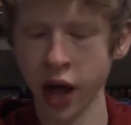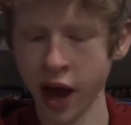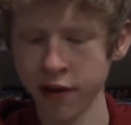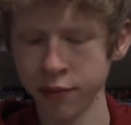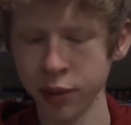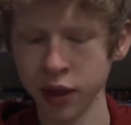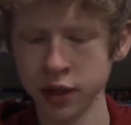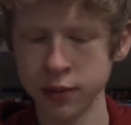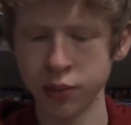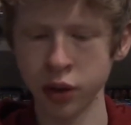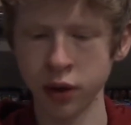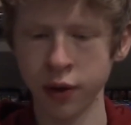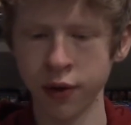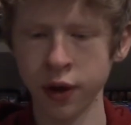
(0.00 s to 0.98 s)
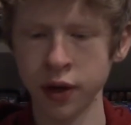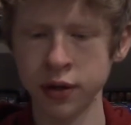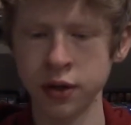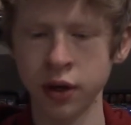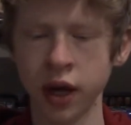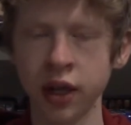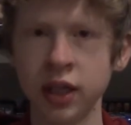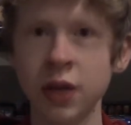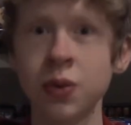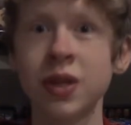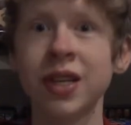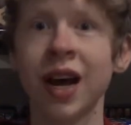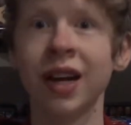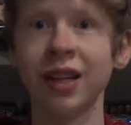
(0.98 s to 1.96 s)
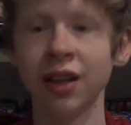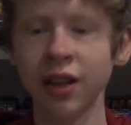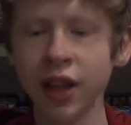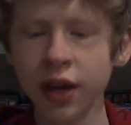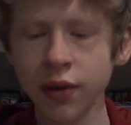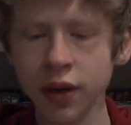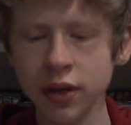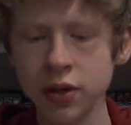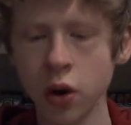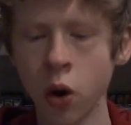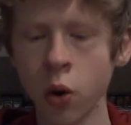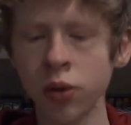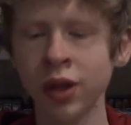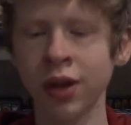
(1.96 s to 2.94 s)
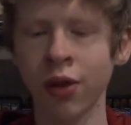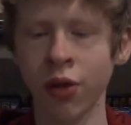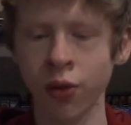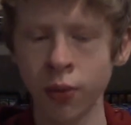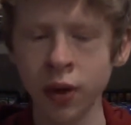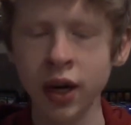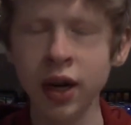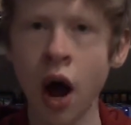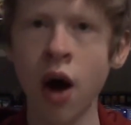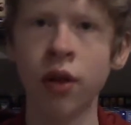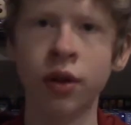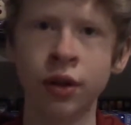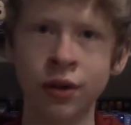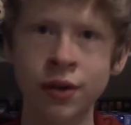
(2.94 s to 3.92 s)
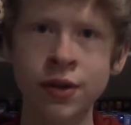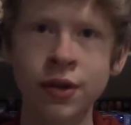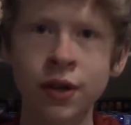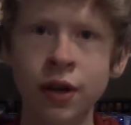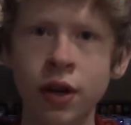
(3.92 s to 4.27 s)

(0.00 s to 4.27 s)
Half Price Books yesterday, this was on clearance, only $3.